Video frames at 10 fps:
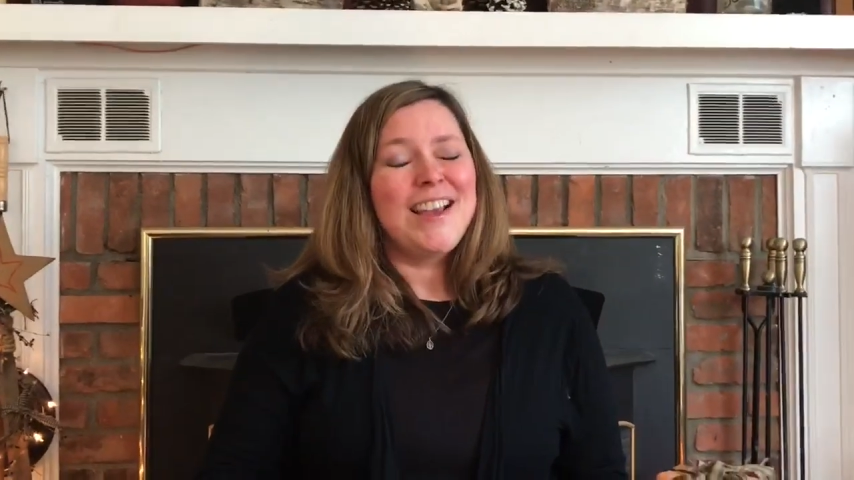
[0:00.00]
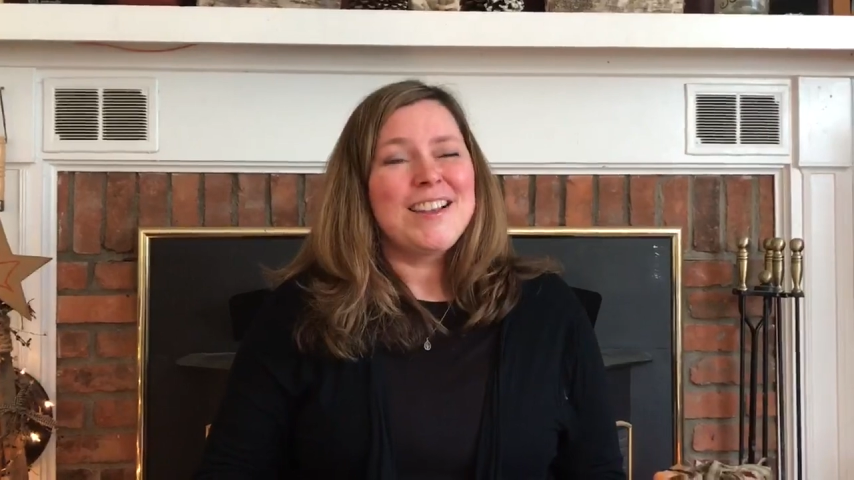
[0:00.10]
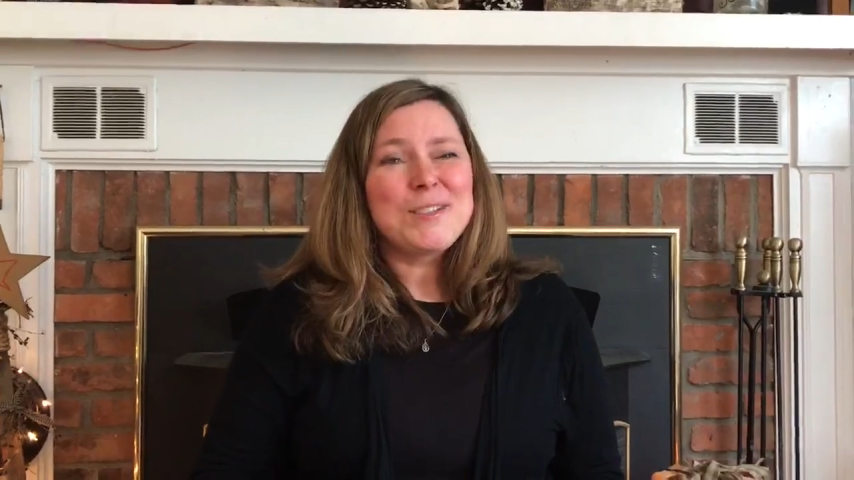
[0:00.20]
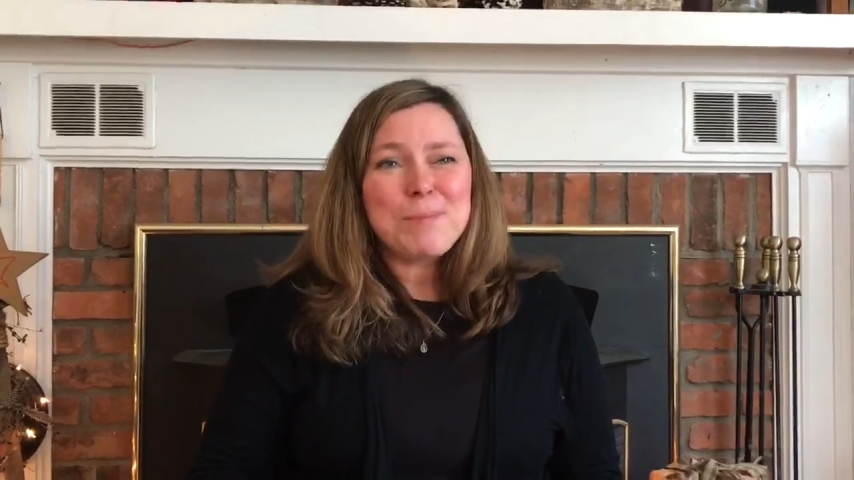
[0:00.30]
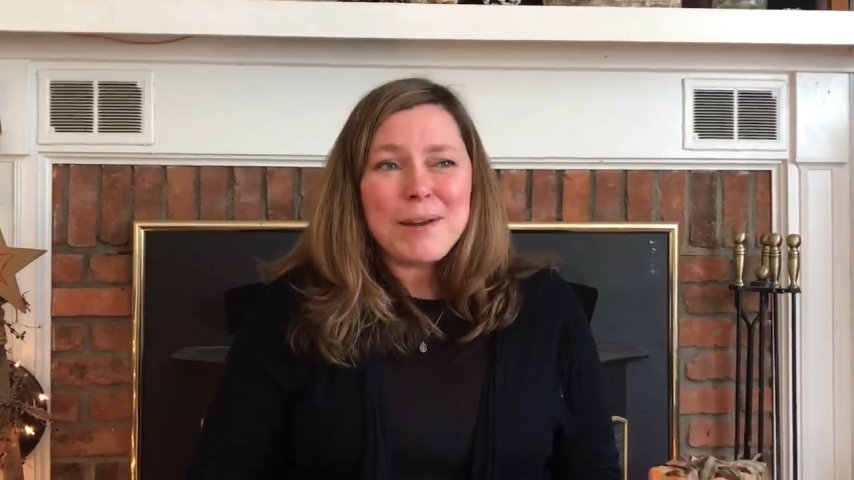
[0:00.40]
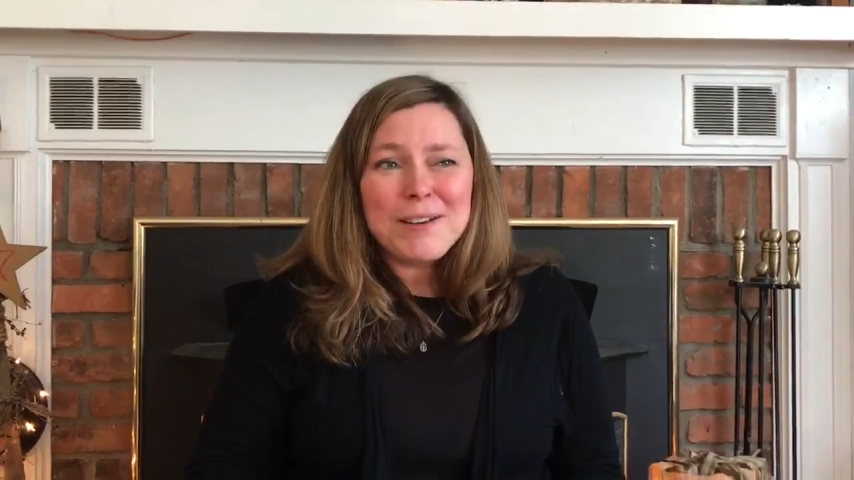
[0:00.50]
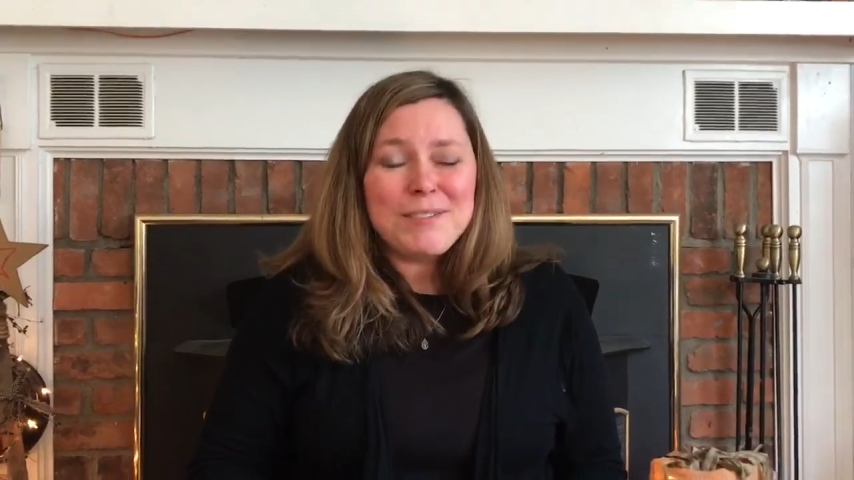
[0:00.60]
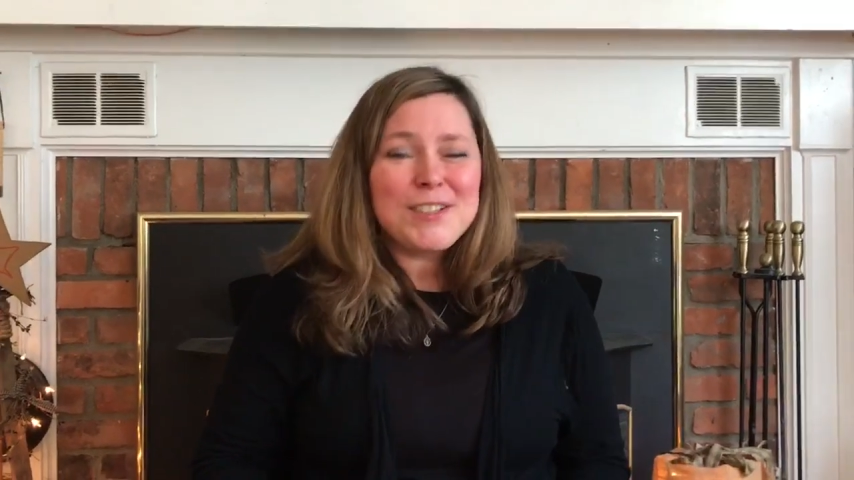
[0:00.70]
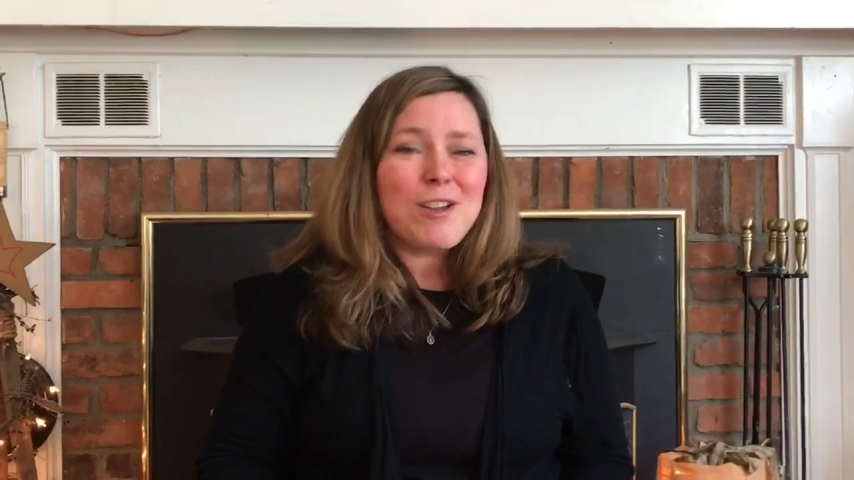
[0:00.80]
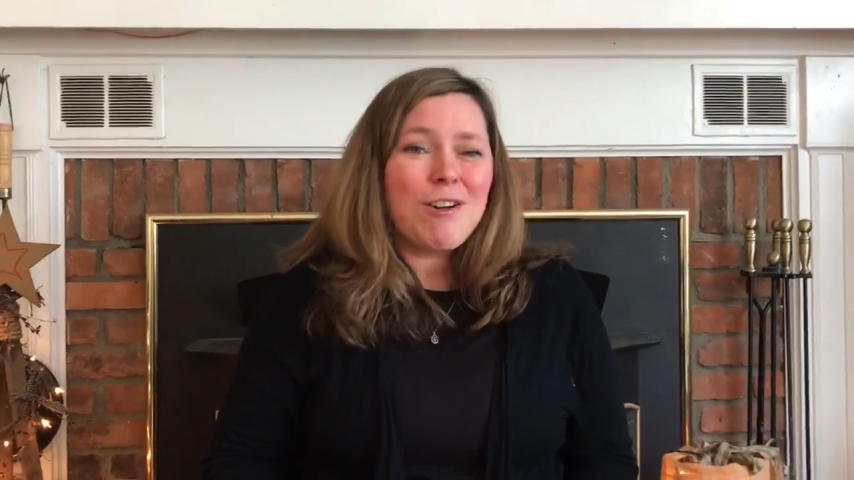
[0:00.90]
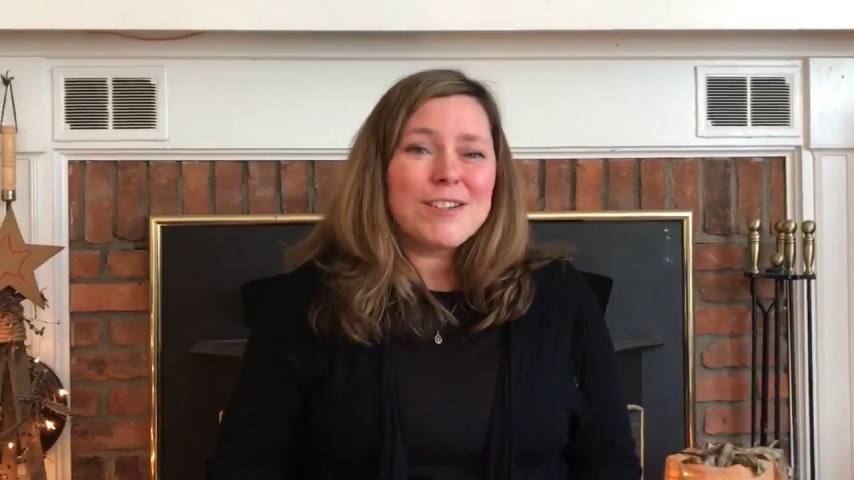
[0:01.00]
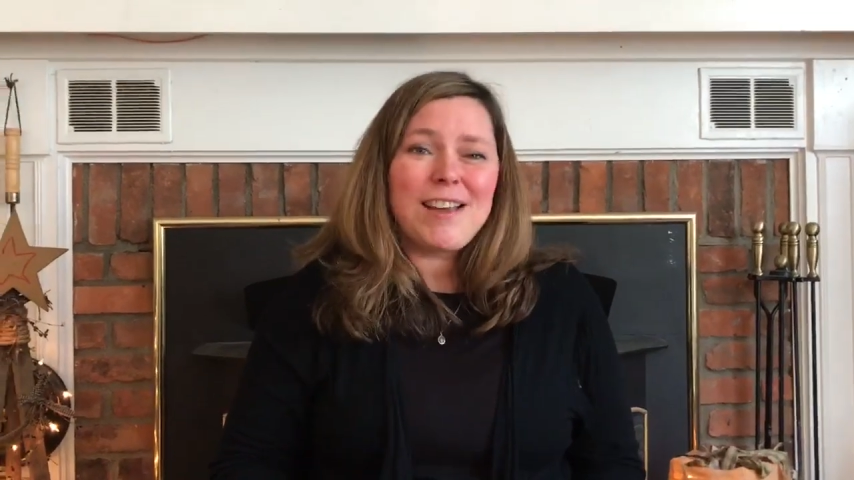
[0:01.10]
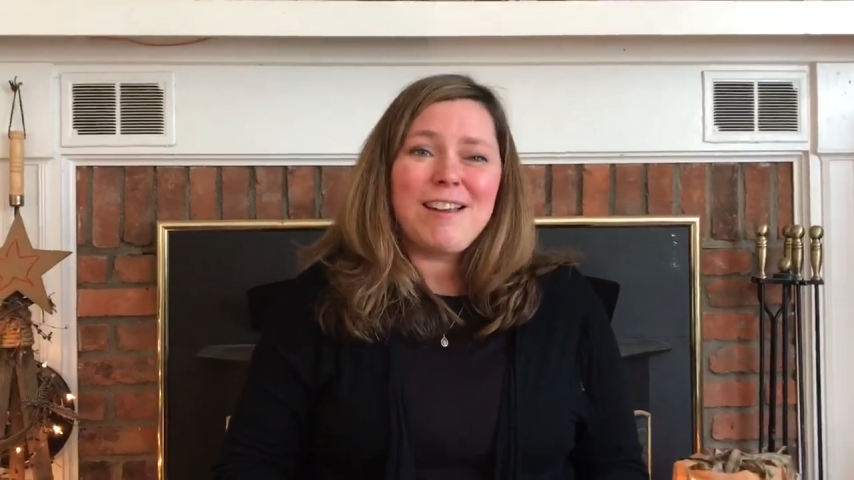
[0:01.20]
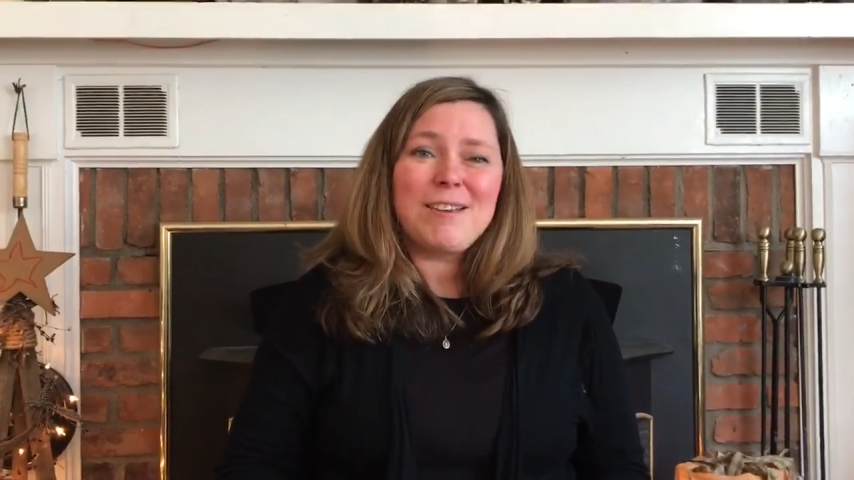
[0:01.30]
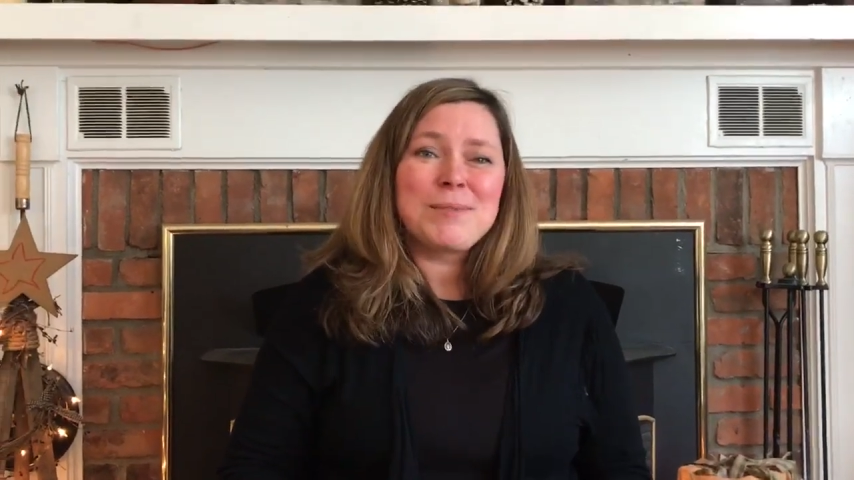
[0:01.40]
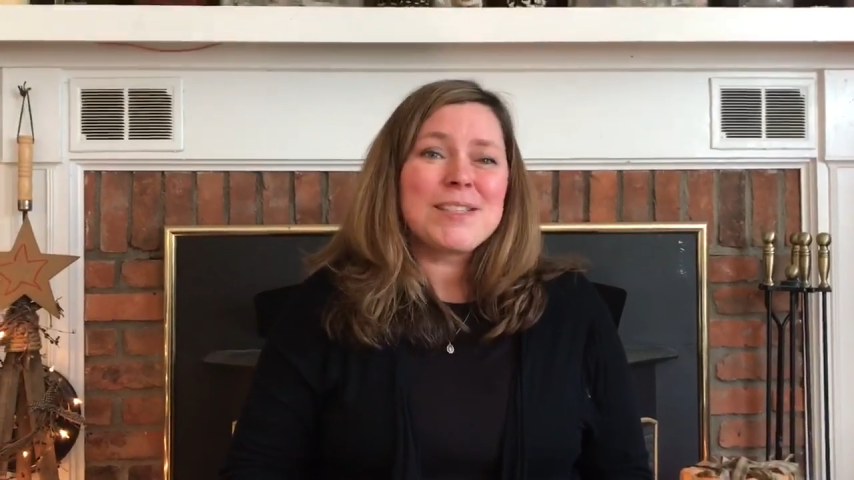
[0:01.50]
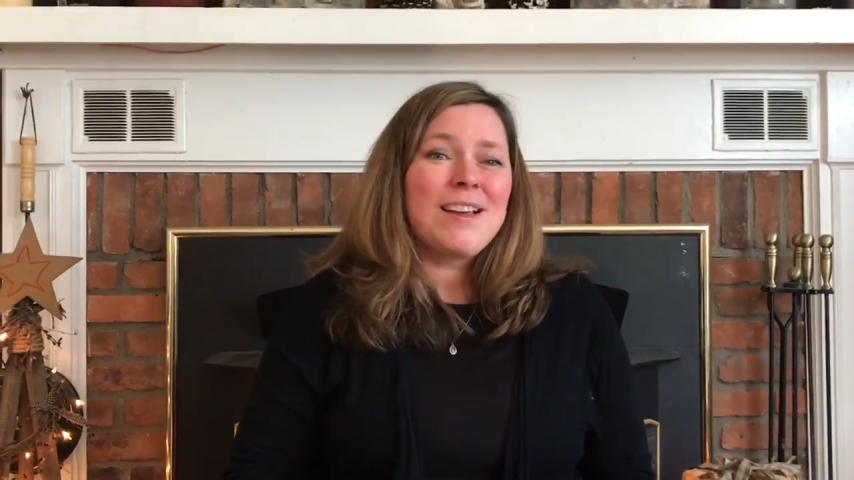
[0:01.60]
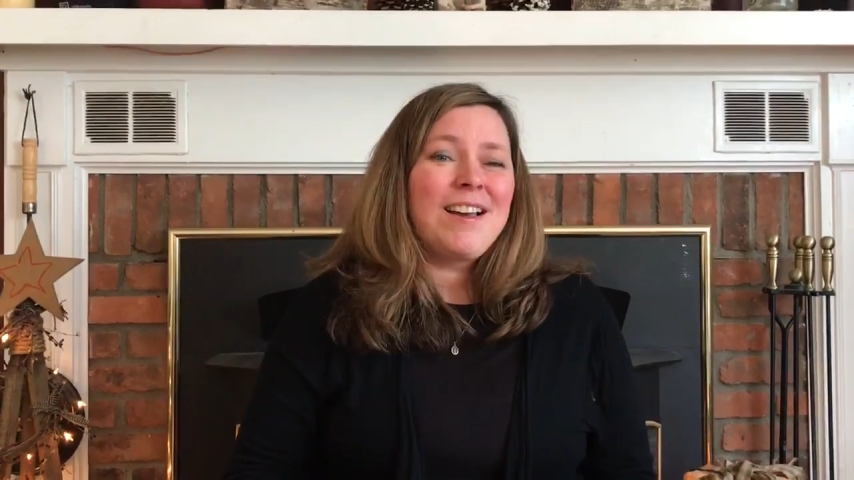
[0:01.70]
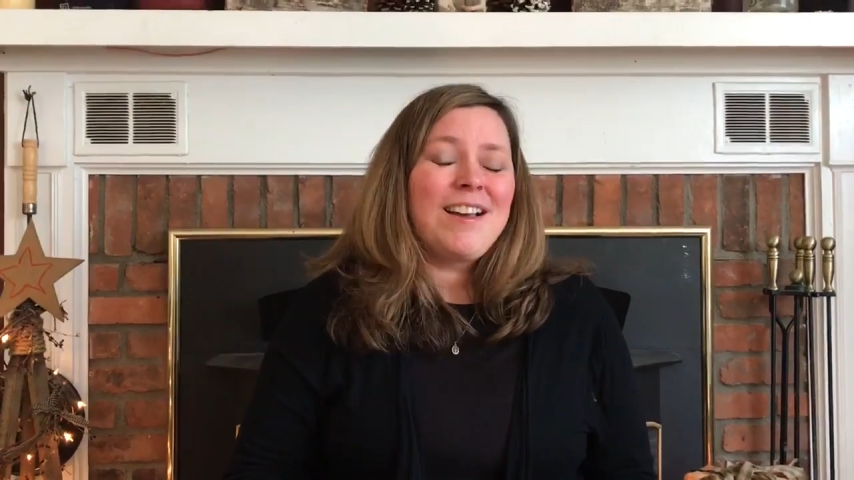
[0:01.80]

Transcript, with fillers: in spite of these hard times,